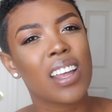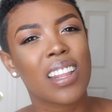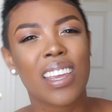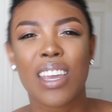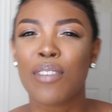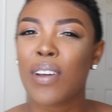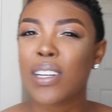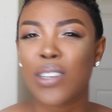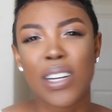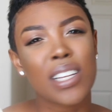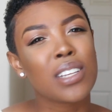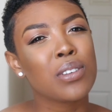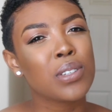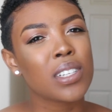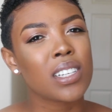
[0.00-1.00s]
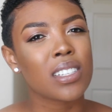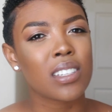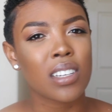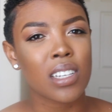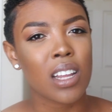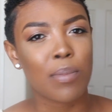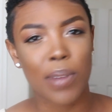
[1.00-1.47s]
like if I try to use it to
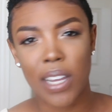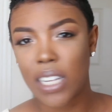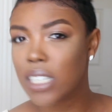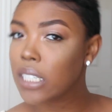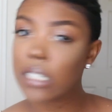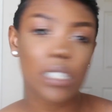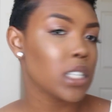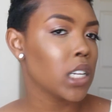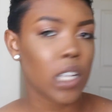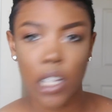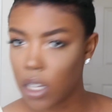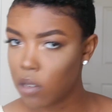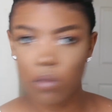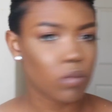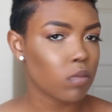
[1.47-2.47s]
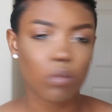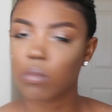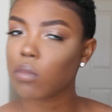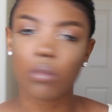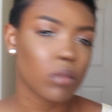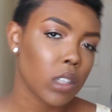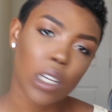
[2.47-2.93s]
slick down my edges,
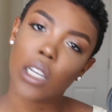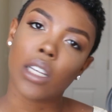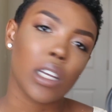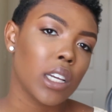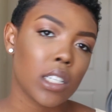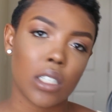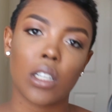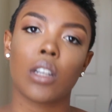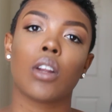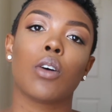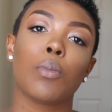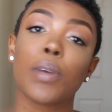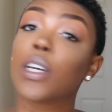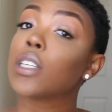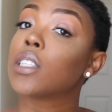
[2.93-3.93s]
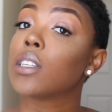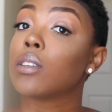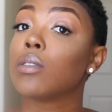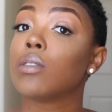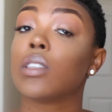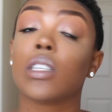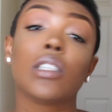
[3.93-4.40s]
it, it's a no because
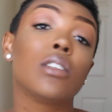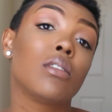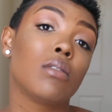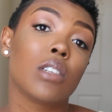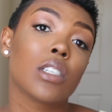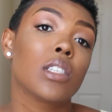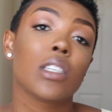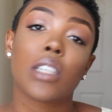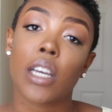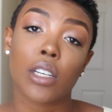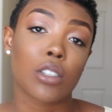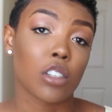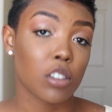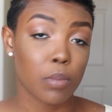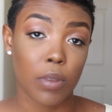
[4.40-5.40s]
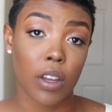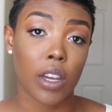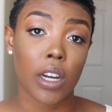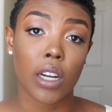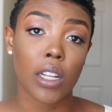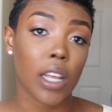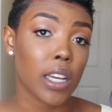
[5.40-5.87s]
the, the just the texture of my
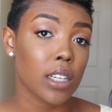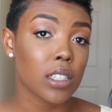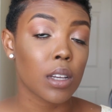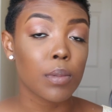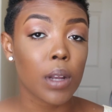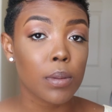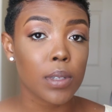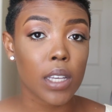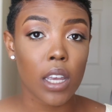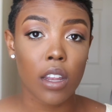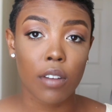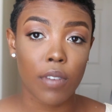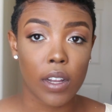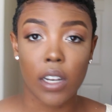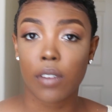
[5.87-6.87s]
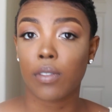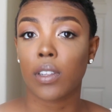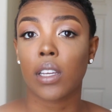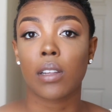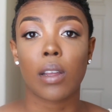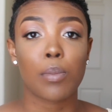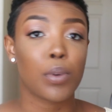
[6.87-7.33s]
hair. Like sometimes it can if I
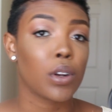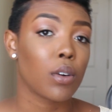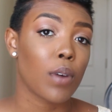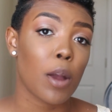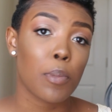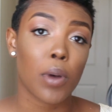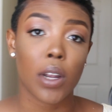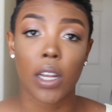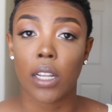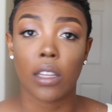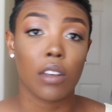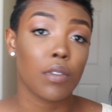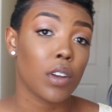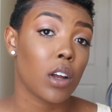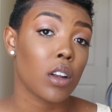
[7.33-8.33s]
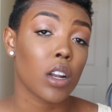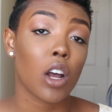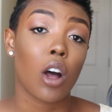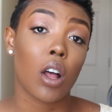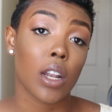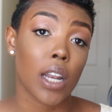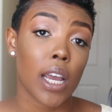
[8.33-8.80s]
definitely like put a wrap on it and leave it on
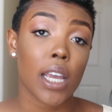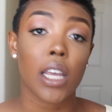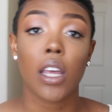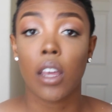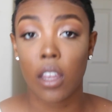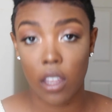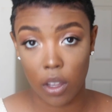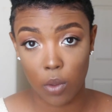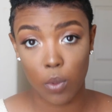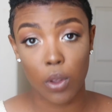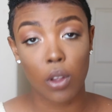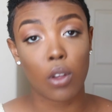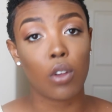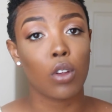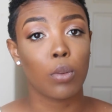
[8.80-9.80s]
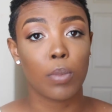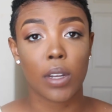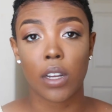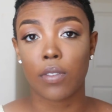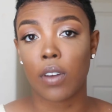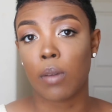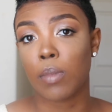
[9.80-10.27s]
all night, it will hold.
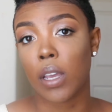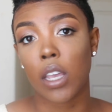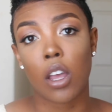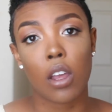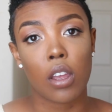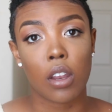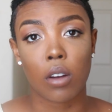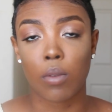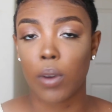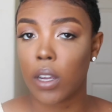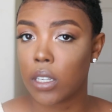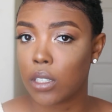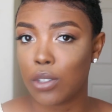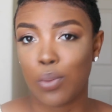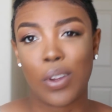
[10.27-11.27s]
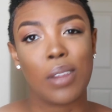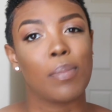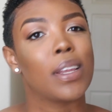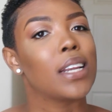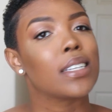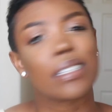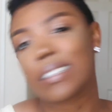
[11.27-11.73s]
But if I'm like in a rush, 20
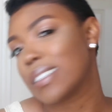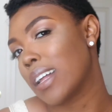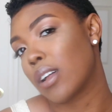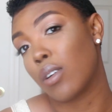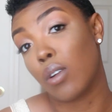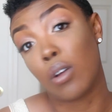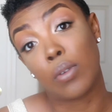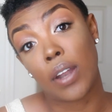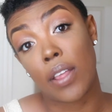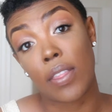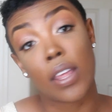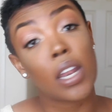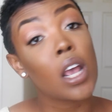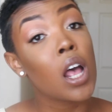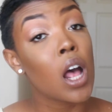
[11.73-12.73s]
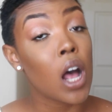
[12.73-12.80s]
minutes, it's not gonna hold nothing.